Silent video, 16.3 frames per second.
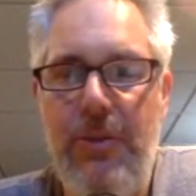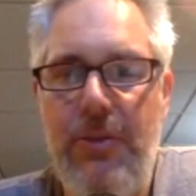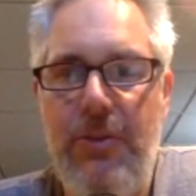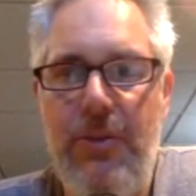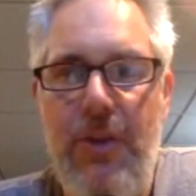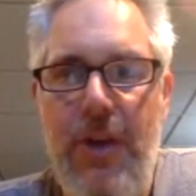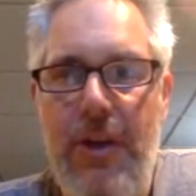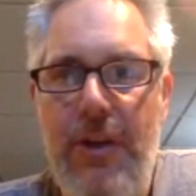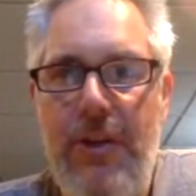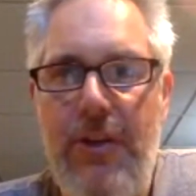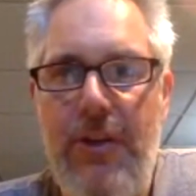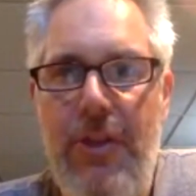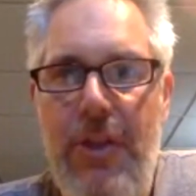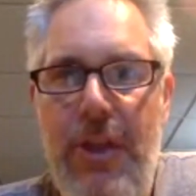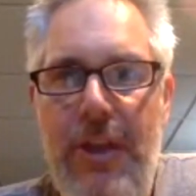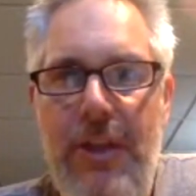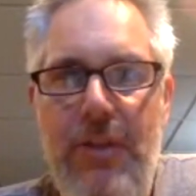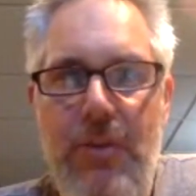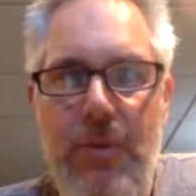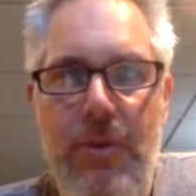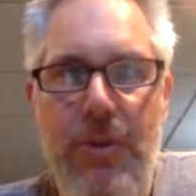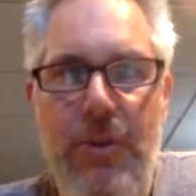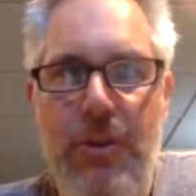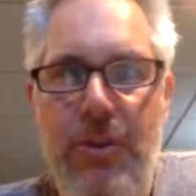can do a lot of good
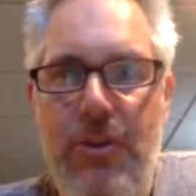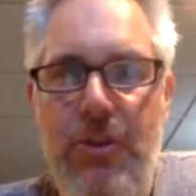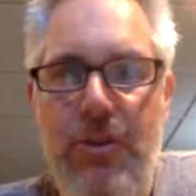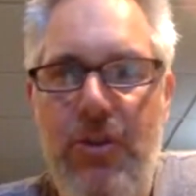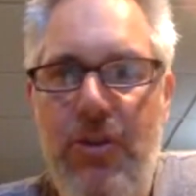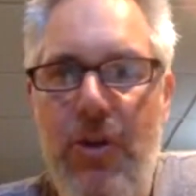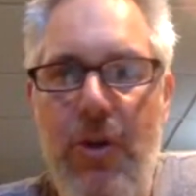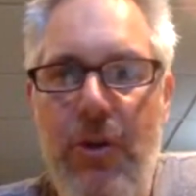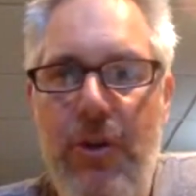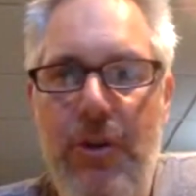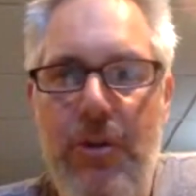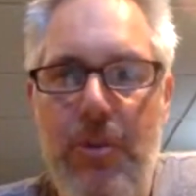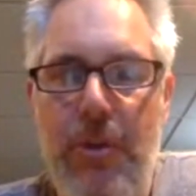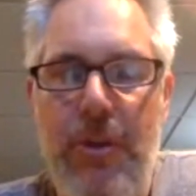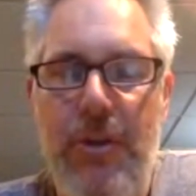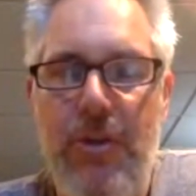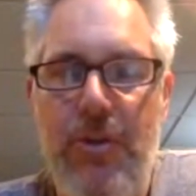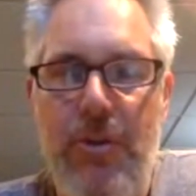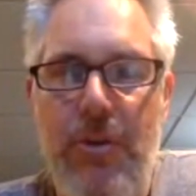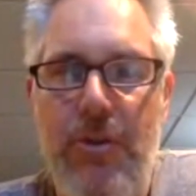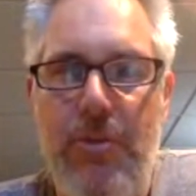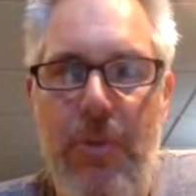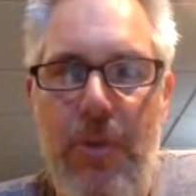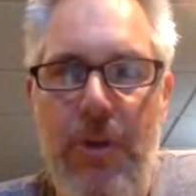things when your goalie's
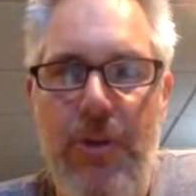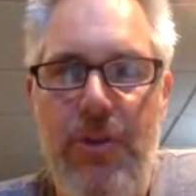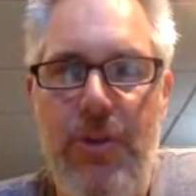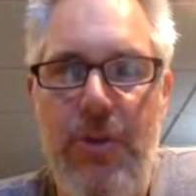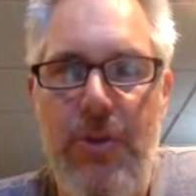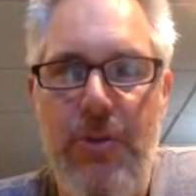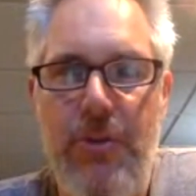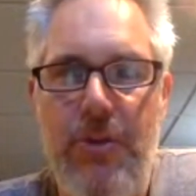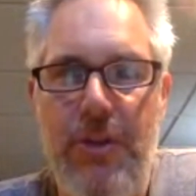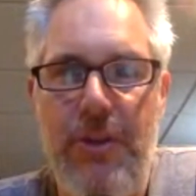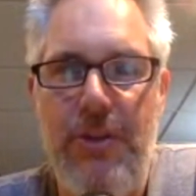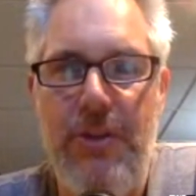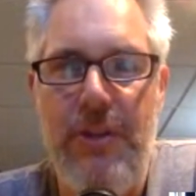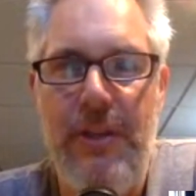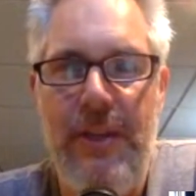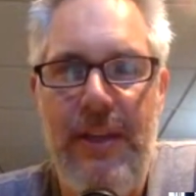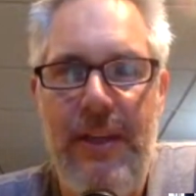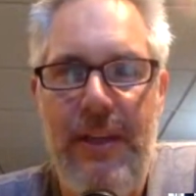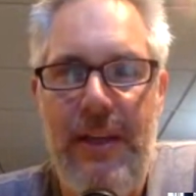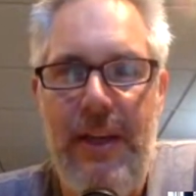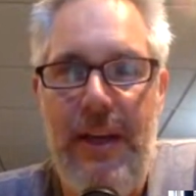playing as well as Martin Jones is.